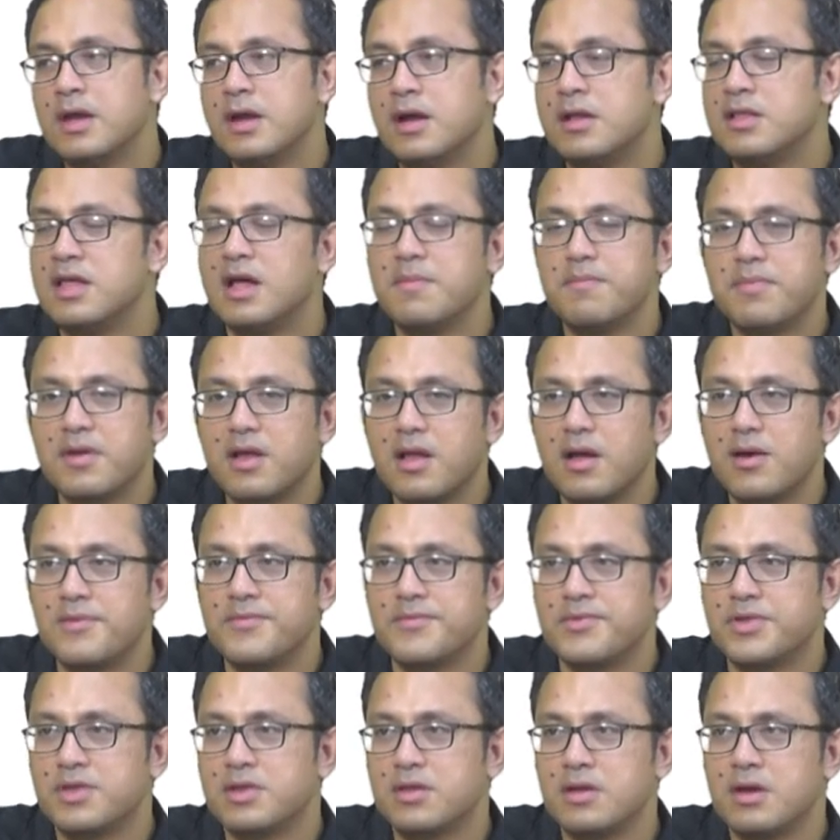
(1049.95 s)
And that
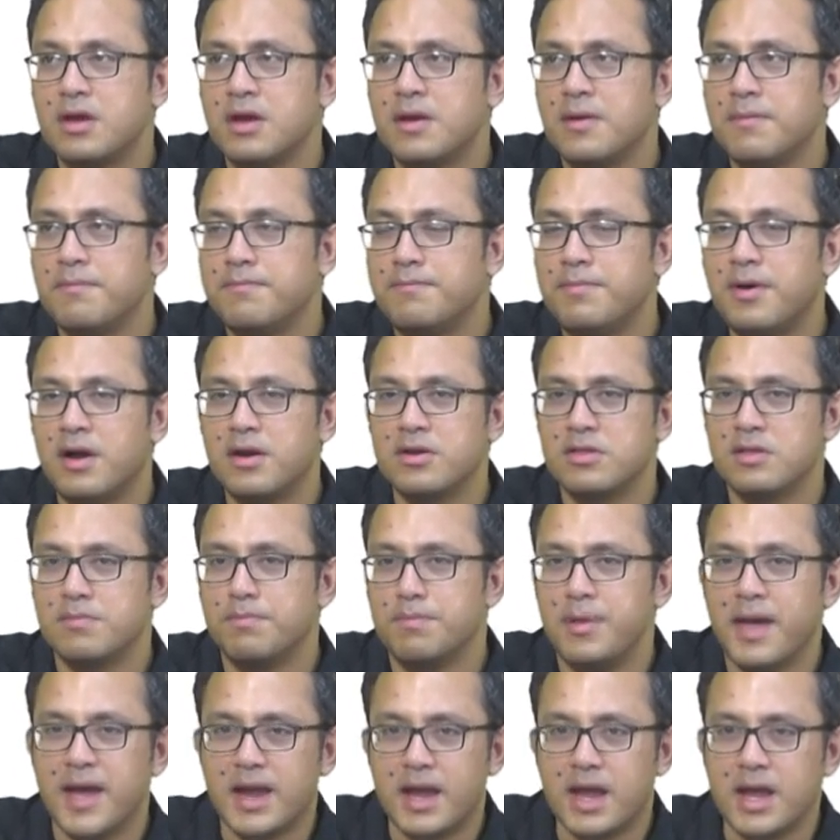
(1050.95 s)
becomes uh, part of the
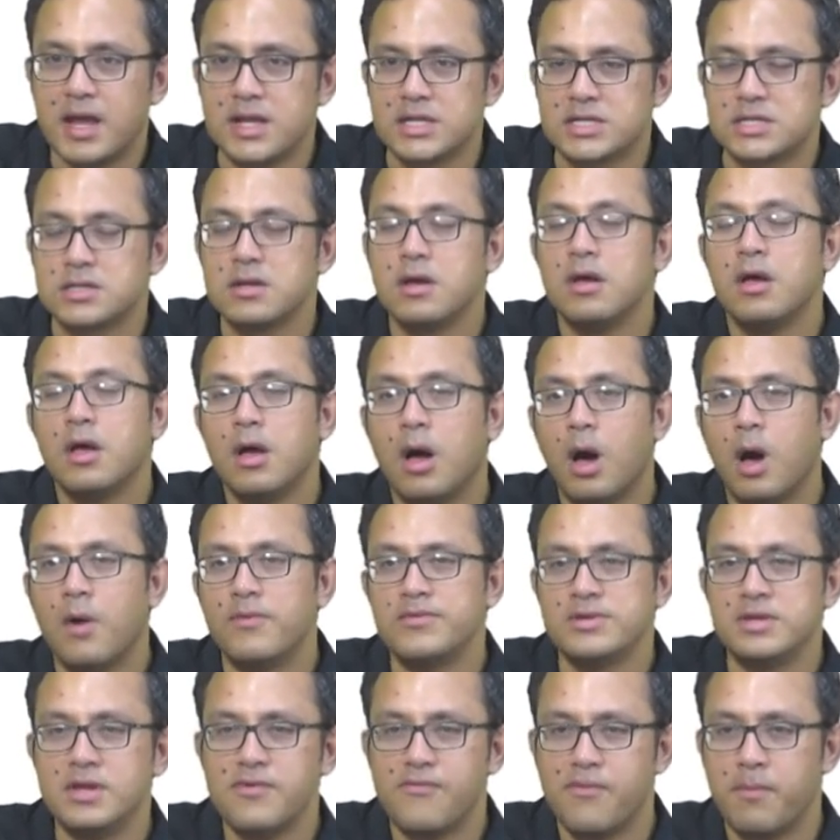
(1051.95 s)
package
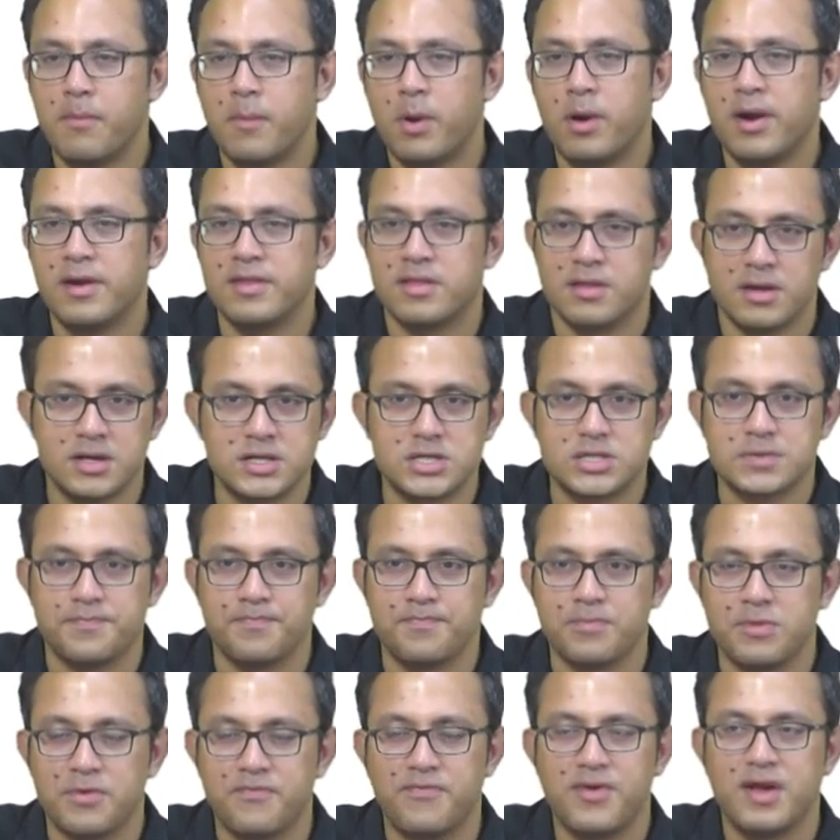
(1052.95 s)
of
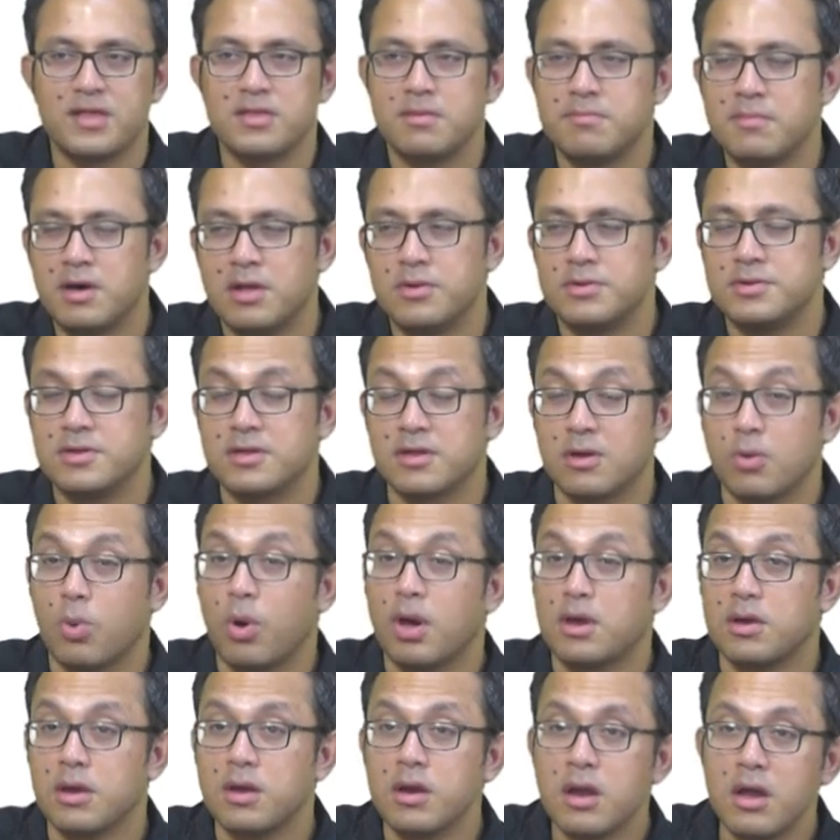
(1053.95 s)
defamiliarization. The father and mother doesn't
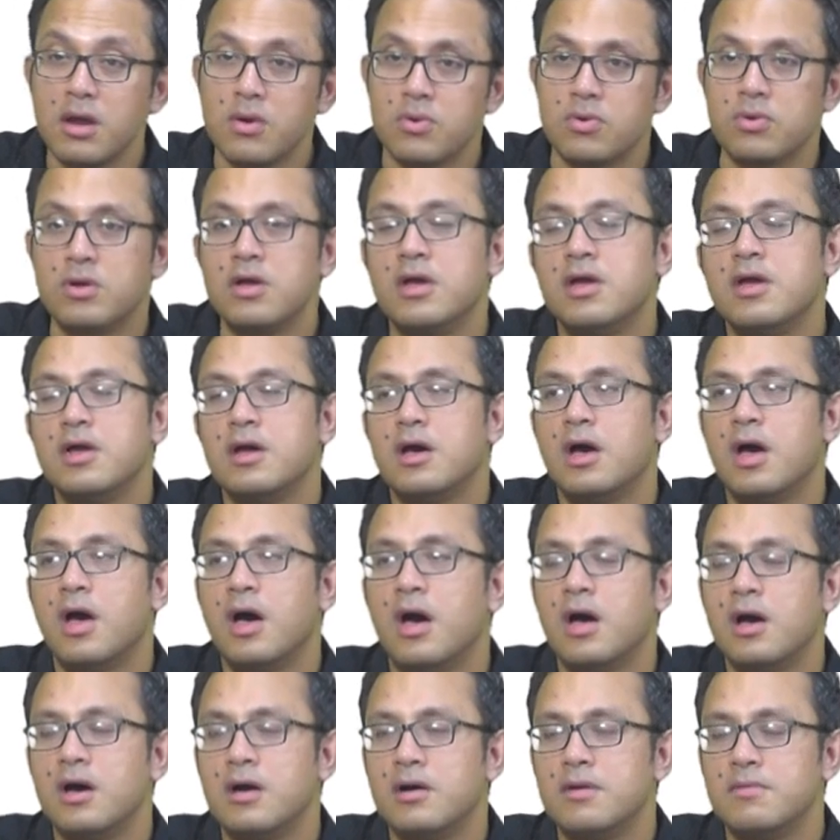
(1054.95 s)
quite know.
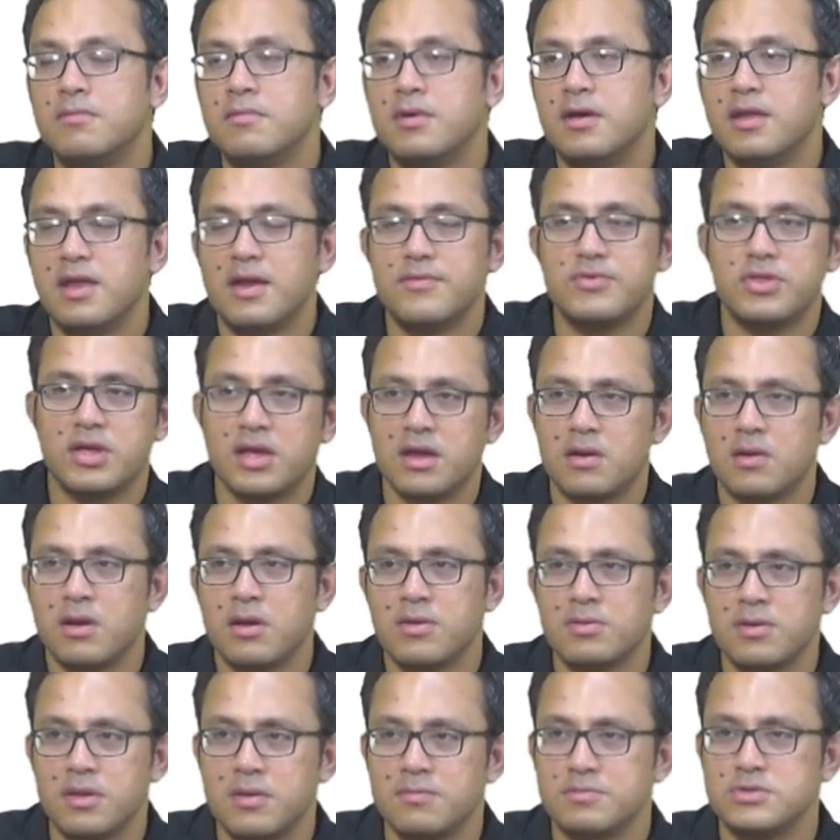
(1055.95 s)
Uh, everything
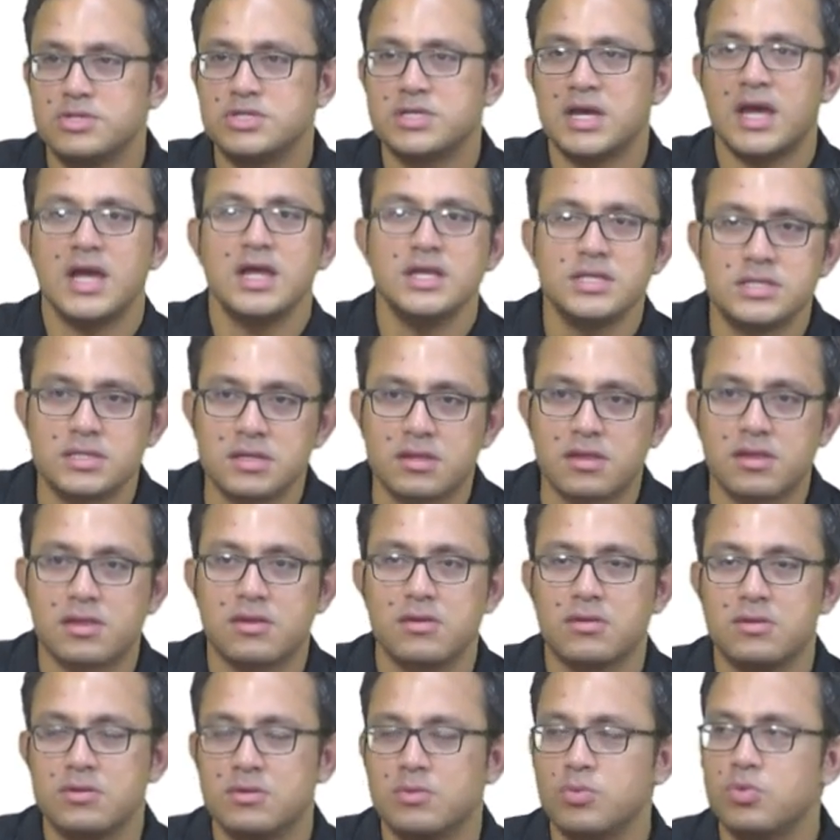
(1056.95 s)
around him changes.
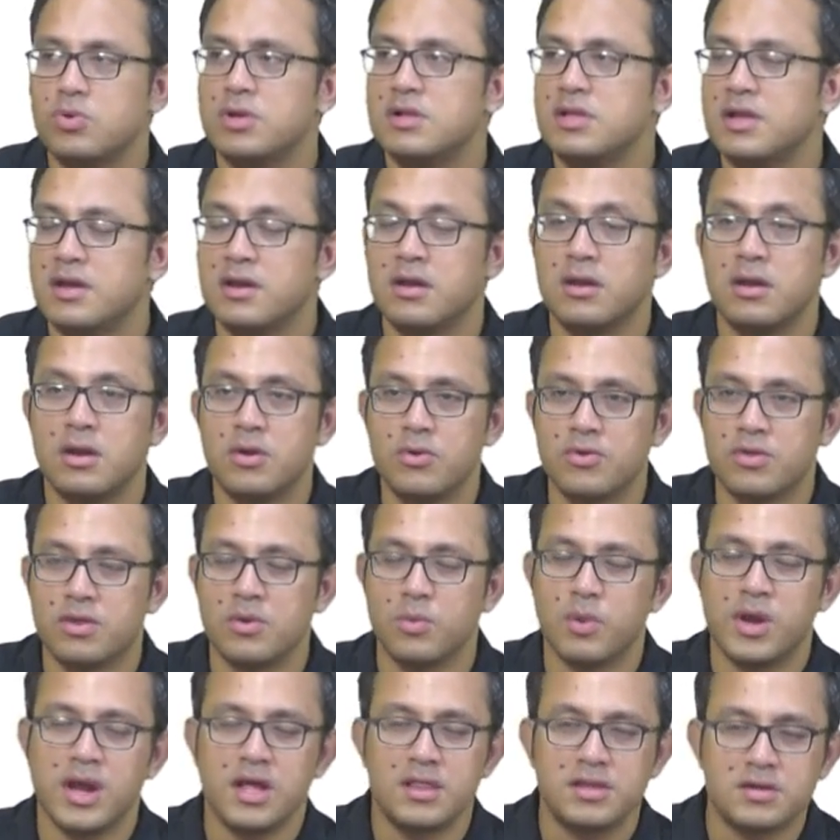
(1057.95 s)
Sort of the world that he knows,
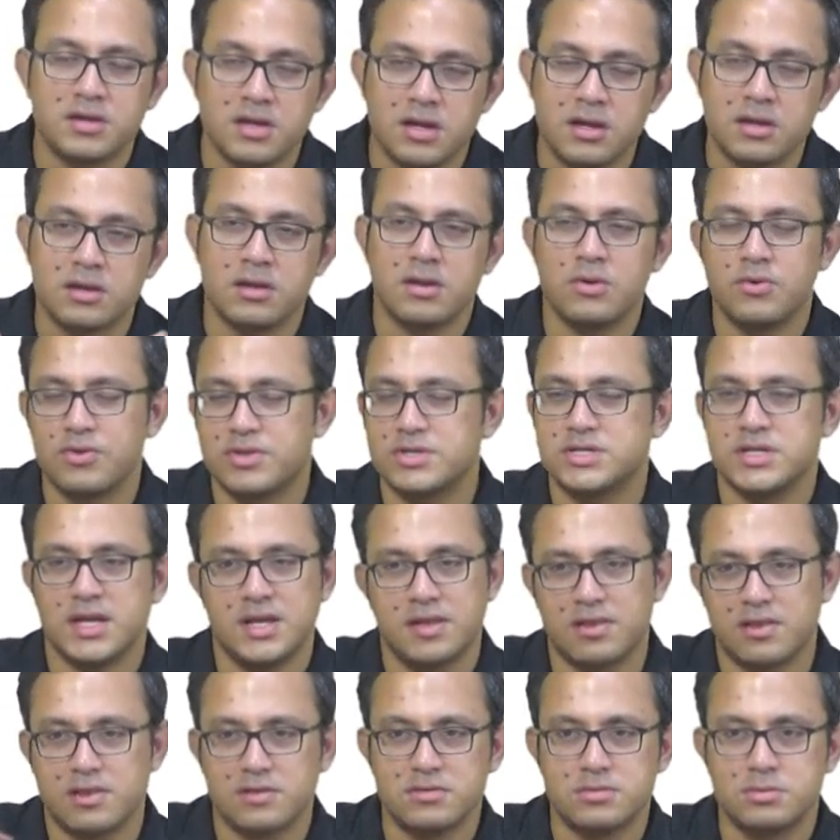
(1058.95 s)
the reality he knows,
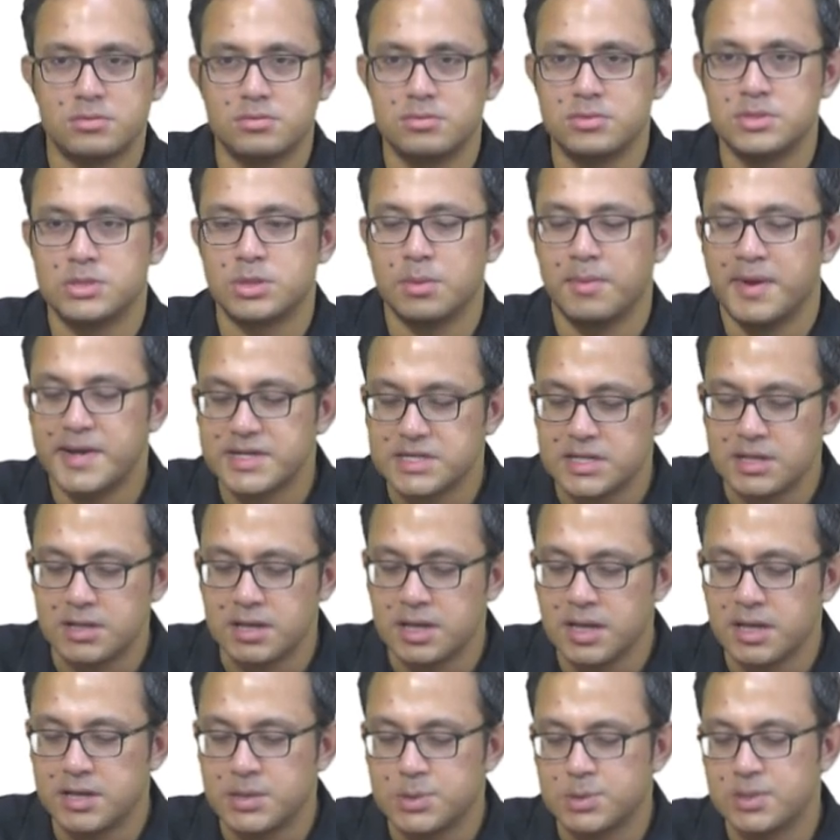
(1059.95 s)
changes
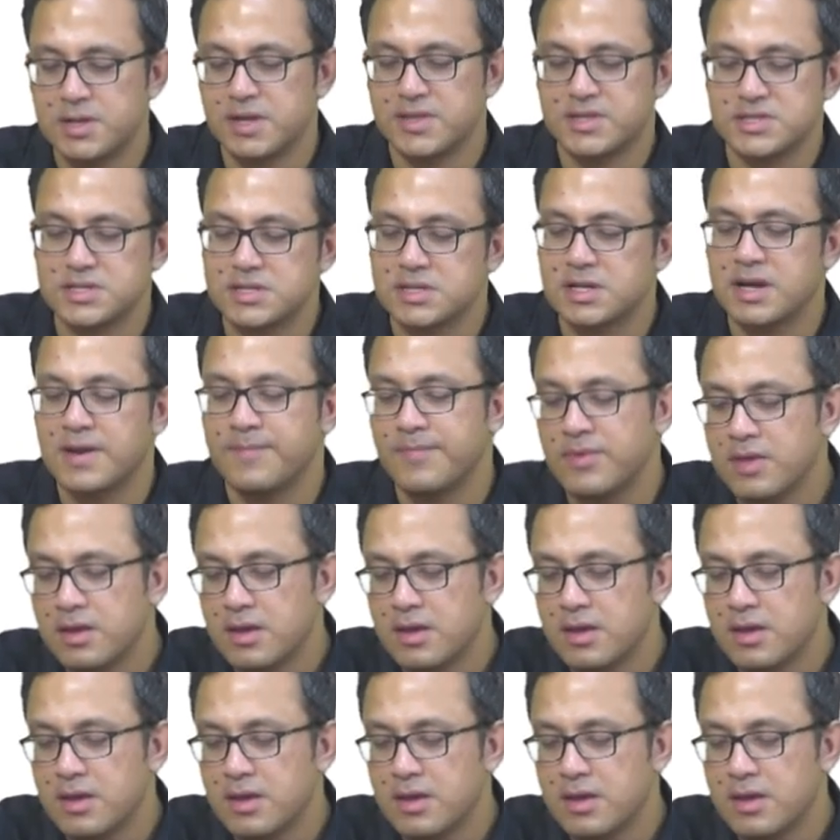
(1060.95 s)
dramatically and drastically.